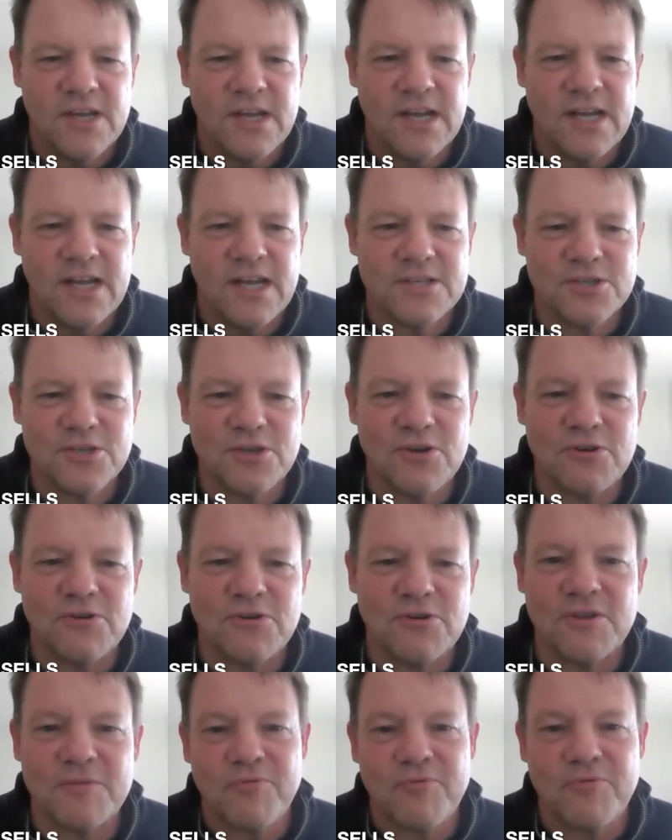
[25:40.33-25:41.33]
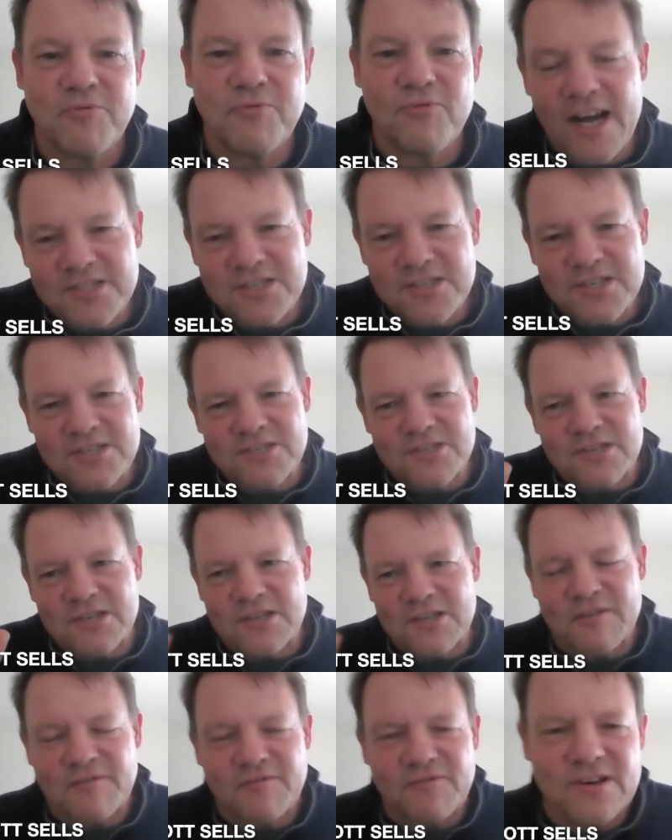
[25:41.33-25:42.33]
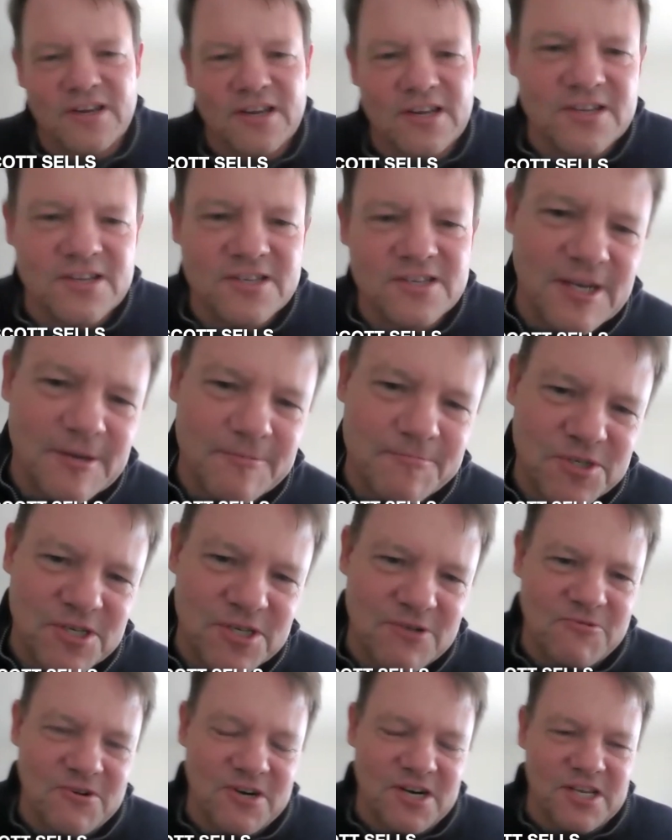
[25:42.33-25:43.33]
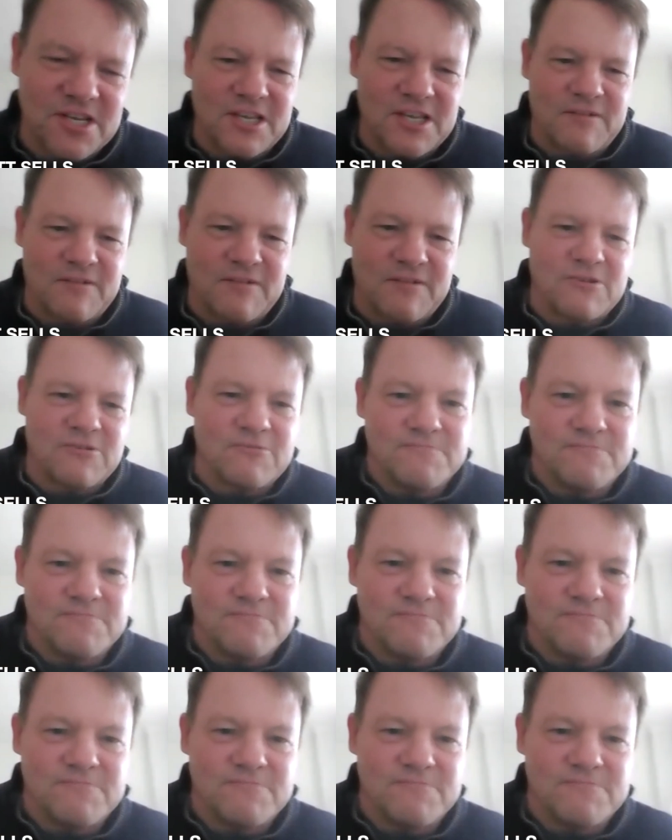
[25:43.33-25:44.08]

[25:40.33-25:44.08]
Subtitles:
And so the process delivery tips I want to give you